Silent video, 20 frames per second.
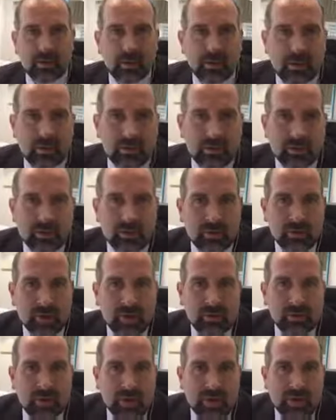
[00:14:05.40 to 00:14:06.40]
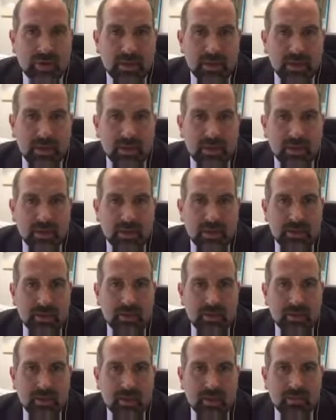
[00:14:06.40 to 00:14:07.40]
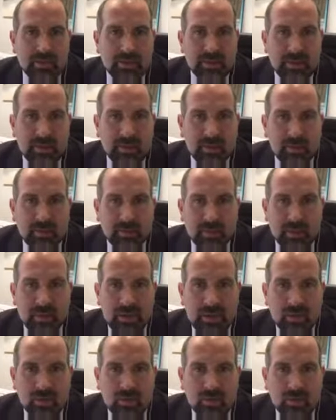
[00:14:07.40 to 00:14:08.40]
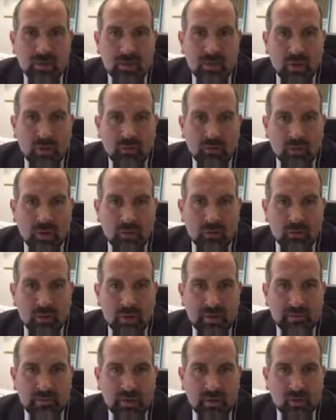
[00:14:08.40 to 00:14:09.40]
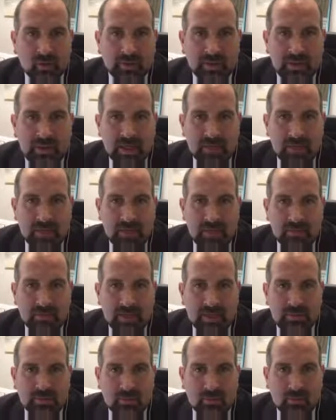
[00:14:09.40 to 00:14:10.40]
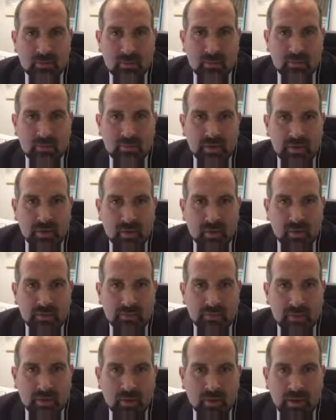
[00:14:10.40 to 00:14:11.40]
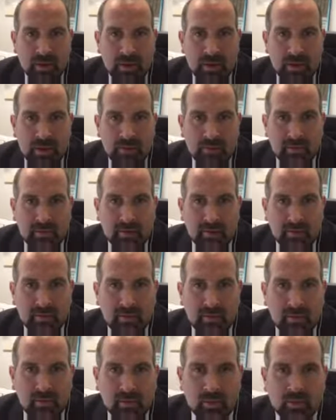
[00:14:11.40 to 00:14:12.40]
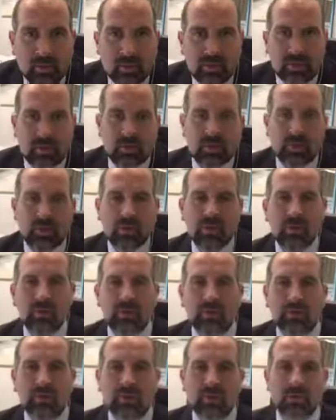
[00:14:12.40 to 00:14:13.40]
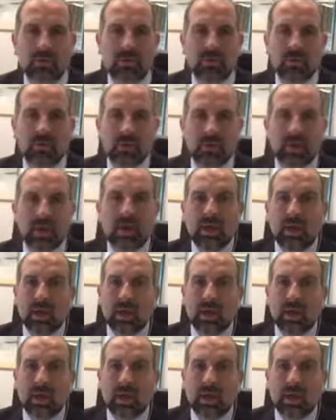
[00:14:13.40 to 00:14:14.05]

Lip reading: I'll go to you now. Is there a time scale where the breast will soften after a lift and augmentation? 7 days post-op, feeling quite firm and heavy, even though implants were only 240.